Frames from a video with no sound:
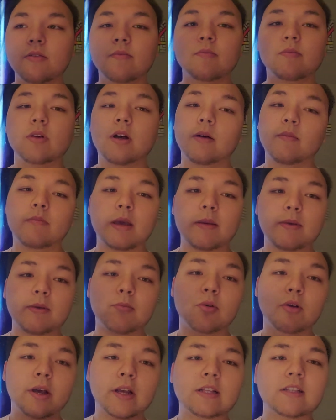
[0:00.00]
maybe
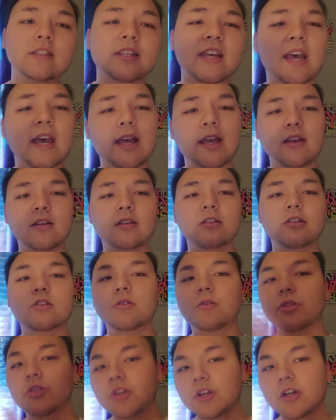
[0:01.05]
more like 10
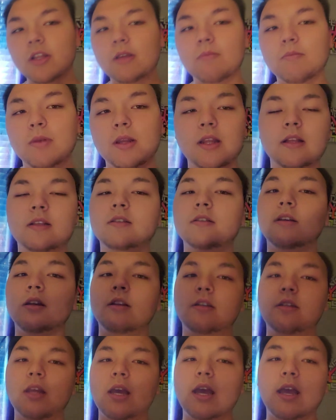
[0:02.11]
to 30 minutes a
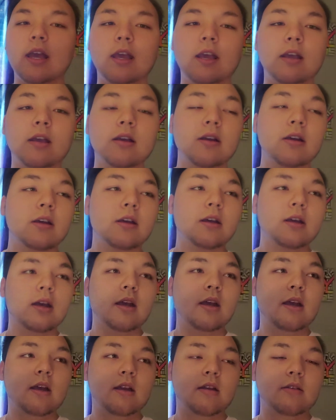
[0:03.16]
day
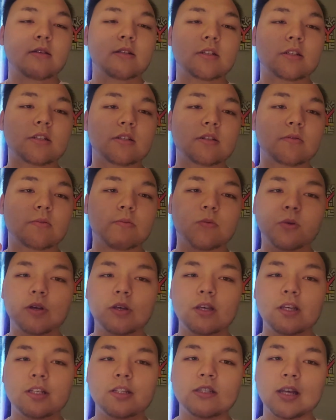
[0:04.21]
and just
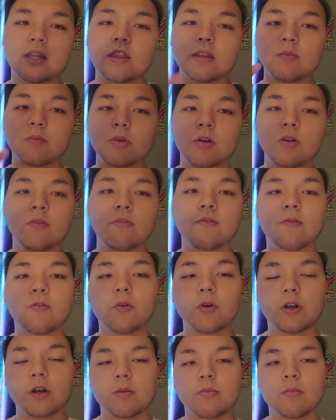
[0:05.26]
really set the mood
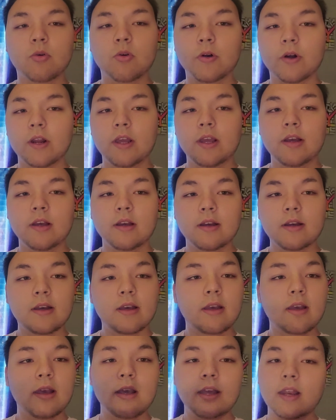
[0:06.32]
for your morning,
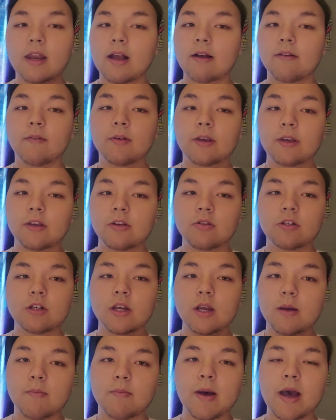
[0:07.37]
it can have a huge
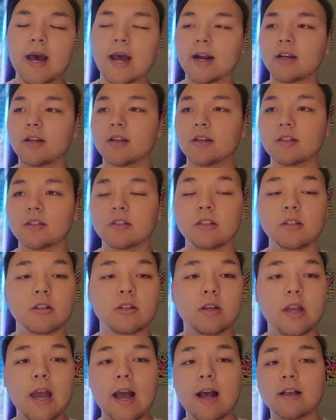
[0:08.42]
impact. Because
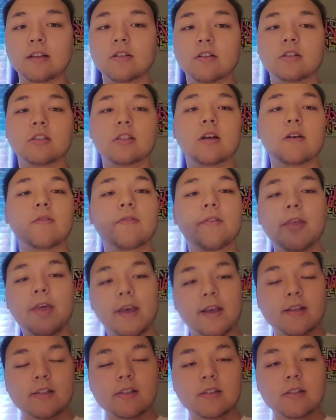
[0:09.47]
ask yourself
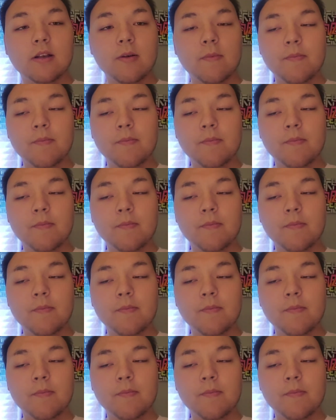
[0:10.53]
this: